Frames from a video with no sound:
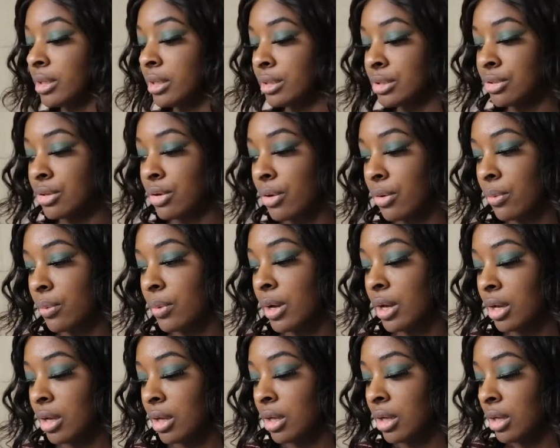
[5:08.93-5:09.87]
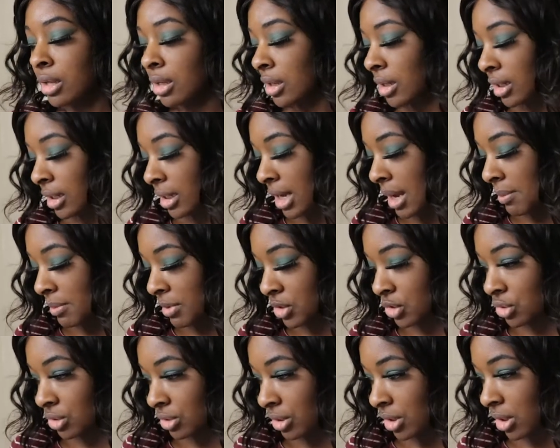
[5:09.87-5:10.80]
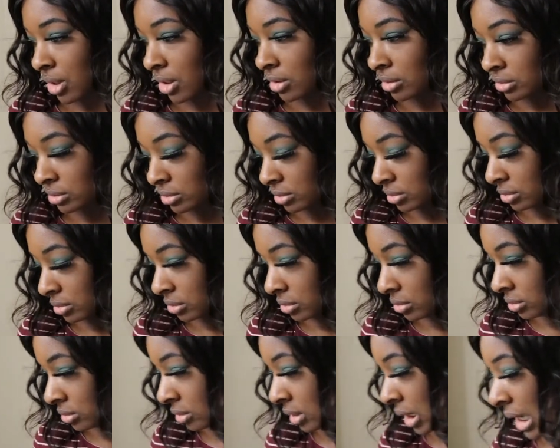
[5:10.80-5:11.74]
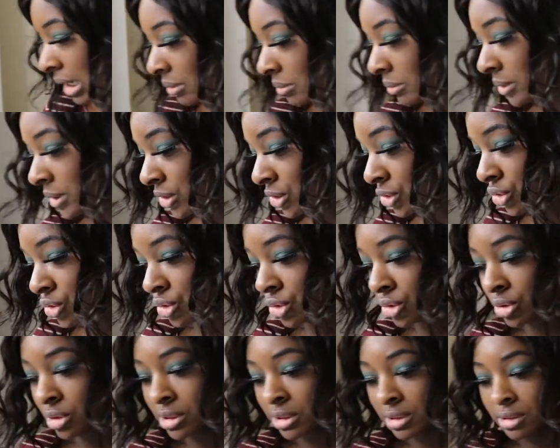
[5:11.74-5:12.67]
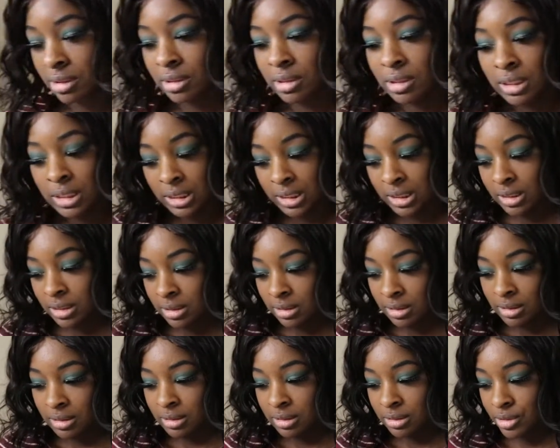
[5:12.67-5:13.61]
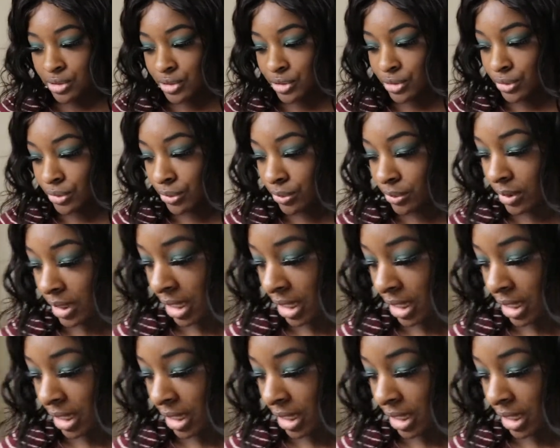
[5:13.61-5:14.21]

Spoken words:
So I'm gonna show y'all how much to